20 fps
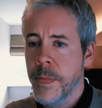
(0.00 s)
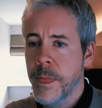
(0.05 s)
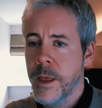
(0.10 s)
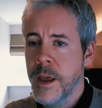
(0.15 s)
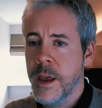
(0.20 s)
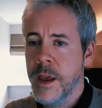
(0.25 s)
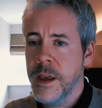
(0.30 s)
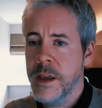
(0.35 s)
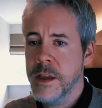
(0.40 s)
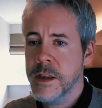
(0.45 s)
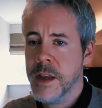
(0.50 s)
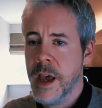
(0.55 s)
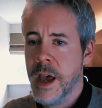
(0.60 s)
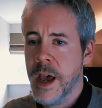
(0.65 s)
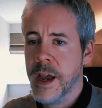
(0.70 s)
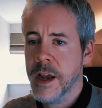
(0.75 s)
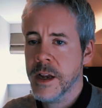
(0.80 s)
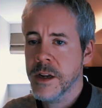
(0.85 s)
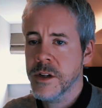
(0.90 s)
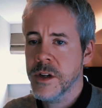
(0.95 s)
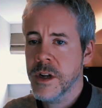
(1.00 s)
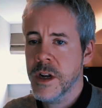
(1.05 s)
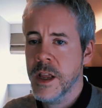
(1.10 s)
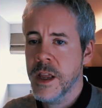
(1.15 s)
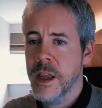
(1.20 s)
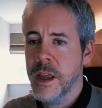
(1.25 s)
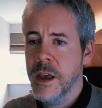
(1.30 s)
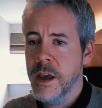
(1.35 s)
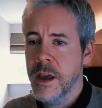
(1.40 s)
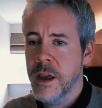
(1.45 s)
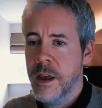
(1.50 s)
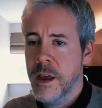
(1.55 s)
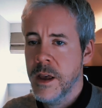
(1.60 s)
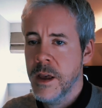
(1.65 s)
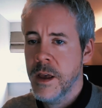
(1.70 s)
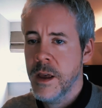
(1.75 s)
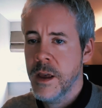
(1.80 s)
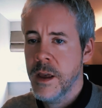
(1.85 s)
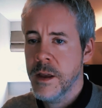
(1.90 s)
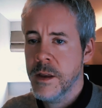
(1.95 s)
It is actually
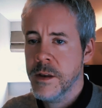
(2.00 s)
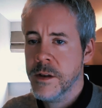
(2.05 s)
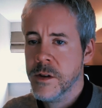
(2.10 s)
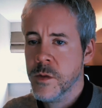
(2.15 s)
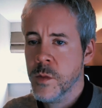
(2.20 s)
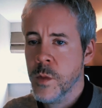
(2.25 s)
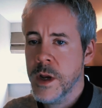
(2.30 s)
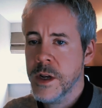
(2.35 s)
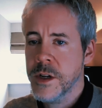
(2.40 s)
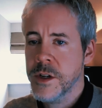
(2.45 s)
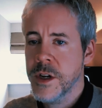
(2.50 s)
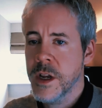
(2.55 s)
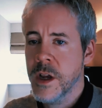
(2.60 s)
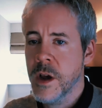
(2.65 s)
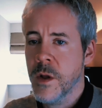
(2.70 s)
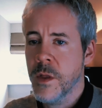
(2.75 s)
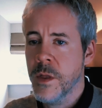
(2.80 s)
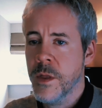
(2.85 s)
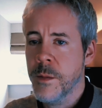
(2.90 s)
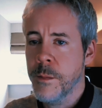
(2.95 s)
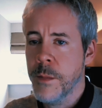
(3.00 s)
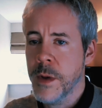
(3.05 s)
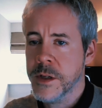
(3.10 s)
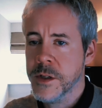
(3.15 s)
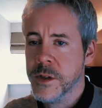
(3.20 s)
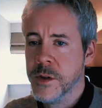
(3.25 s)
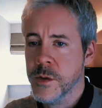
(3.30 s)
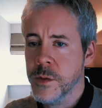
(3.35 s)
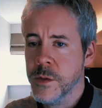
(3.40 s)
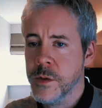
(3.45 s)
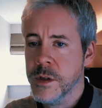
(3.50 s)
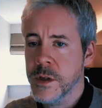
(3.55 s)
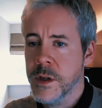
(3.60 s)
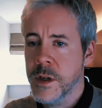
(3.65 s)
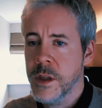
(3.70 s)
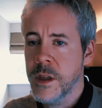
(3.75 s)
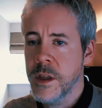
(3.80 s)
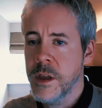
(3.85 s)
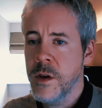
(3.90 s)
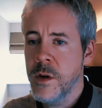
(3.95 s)
switching on the muscles
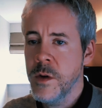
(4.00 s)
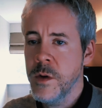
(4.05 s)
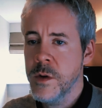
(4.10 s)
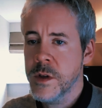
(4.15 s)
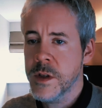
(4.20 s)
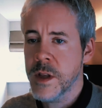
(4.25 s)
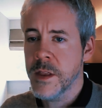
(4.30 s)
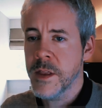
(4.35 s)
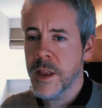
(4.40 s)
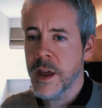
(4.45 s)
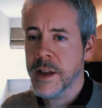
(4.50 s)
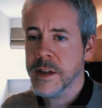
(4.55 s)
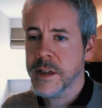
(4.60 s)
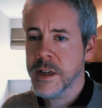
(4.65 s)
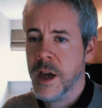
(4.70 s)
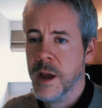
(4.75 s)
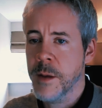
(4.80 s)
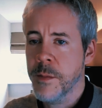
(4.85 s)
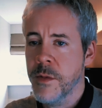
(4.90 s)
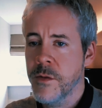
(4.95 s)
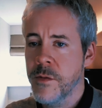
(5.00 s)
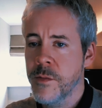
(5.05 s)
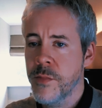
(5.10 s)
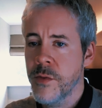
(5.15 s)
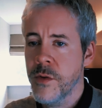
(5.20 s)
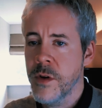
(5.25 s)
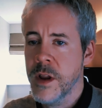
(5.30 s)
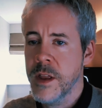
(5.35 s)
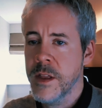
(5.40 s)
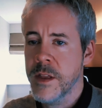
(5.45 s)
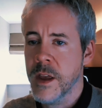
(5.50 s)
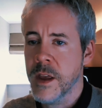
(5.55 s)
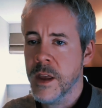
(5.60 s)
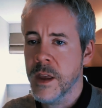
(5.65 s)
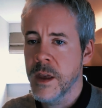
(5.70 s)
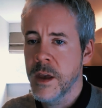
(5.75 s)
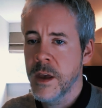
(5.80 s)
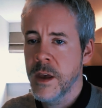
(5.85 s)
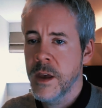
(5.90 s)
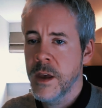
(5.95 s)
used in that type of breathing,
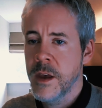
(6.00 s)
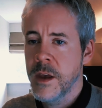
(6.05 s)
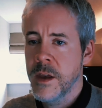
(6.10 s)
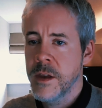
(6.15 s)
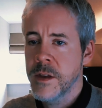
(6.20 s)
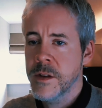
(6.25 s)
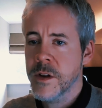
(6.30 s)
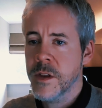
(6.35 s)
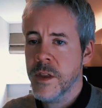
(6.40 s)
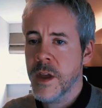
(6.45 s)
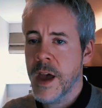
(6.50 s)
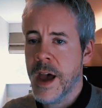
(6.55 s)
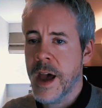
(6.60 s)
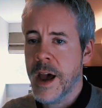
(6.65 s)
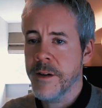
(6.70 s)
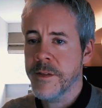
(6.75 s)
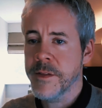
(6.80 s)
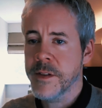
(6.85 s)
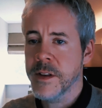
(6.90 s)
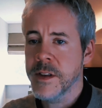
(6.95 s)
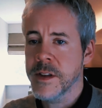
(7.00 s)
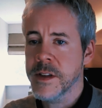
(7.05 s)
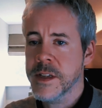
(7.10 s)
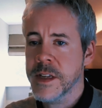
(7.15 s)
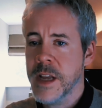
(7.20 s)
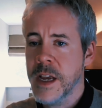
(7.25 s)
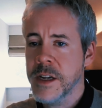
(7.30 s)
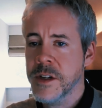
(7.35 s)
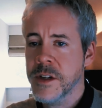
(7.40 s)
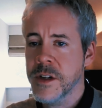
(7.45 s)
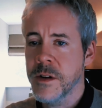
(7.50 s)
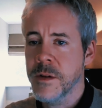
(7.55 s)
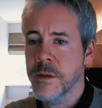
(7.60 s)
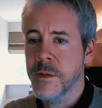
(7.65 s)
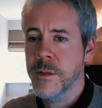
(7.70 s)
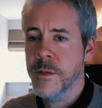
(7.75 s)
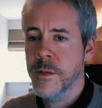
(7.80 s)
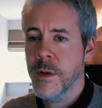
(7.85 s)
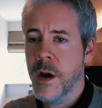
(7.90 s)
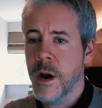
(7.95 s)
so that after the
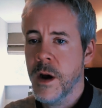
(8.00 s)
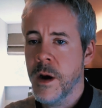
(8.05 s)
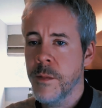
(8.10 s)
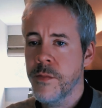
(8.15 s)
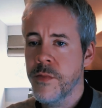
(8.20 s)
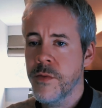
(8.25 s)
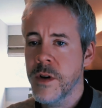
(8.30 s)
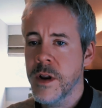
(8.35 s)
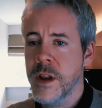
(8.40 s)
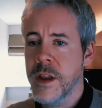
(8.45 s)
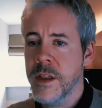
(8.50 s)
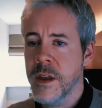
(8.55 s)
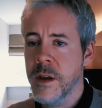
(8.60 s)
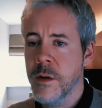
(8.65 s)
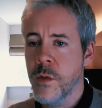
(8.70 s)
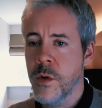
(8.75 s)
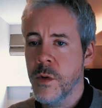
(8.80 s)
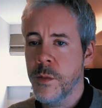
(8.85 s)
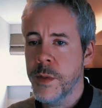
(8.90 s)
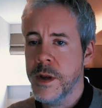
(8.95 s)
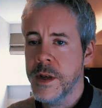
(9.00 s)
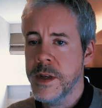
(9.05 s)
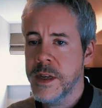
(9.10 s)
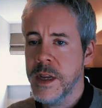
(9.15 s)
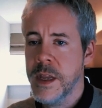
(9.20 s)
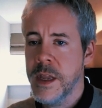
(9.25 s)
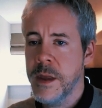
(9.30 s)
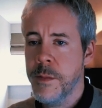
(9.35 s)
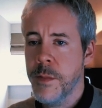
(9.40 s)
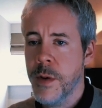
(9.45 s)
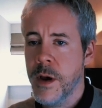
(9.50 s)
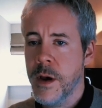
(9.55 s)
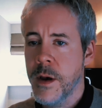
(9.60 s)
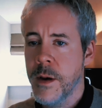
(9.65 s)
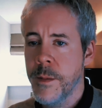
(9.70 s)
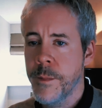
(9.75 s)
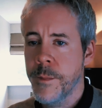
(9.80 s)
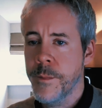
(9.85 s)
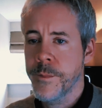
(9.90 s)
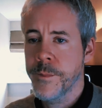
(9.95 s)
session, our breathing will be deeper
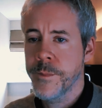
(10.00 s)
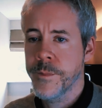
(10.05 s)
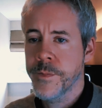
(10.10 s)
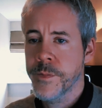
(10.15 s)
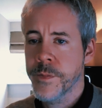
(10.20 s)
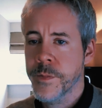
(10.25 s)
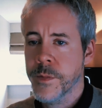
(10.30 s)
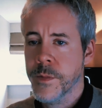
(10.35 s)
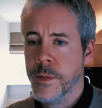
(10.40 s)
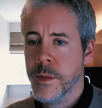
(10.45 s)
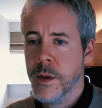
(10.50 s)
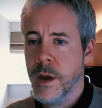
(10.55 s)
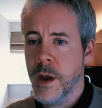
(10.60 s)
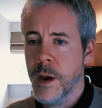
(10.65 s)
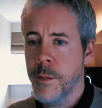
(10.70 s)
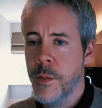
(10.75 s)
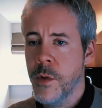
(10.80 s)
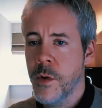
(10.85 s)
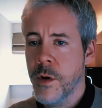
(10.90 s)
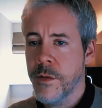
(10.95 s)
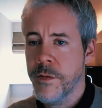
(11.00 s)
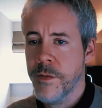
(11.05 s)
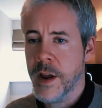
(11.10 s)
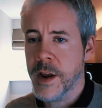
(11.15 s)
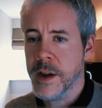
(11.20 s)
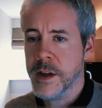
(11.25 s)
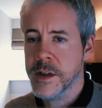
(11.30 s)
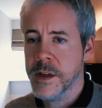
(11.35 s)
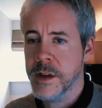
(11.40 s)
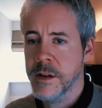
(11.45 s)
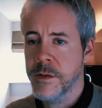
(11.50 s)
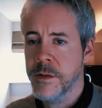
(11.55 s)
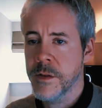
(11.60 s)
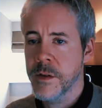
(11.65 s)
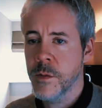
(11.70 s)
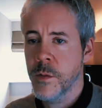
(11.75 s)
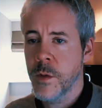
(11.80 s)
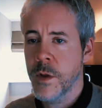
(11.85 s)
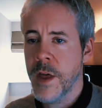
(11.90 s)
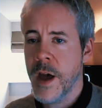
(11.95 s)
and more effective
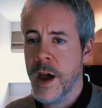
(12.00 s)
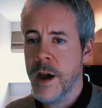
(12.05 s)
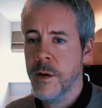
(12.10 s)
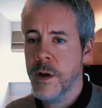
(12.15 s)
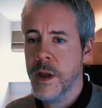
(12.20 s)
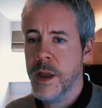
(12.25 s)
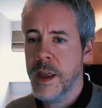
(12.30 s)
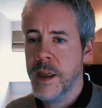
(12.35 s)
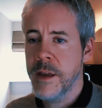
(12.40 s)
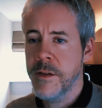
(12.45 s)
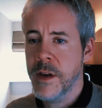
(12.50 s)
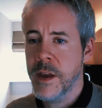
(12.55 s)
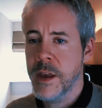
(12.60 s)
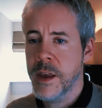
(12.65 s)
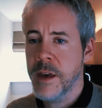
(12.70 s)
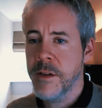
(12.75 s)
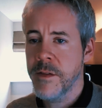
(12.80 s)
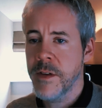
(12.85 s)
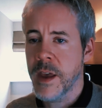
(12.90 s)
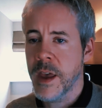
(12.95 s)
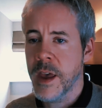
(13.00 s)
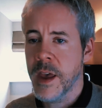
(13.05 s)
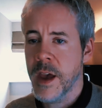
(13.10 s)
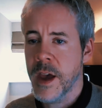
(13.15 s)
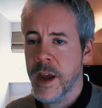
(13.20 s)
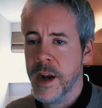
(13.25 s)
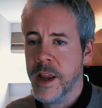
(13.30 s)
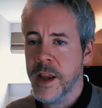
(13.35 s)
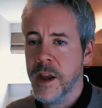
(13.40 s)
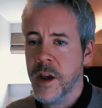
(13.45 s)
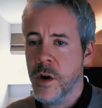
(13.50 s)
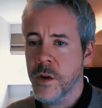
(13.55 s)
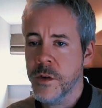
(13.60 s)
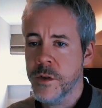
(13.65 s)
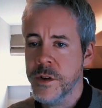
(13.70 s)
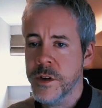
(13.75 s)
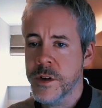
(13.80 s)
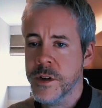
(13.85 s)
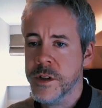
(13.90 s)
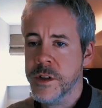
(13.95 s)
without even giving it any
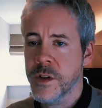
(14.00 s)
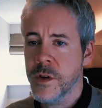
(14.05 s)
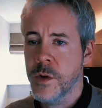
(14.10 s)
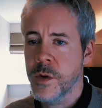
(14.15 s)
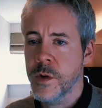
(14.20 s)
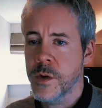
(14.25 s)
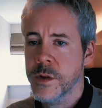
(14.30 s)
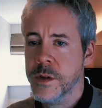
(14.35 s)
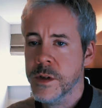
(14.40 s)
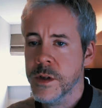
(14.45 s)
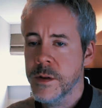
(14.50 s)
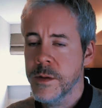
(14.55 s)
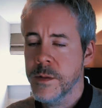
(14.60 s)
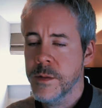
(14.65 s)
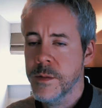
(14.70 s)
conscious thought.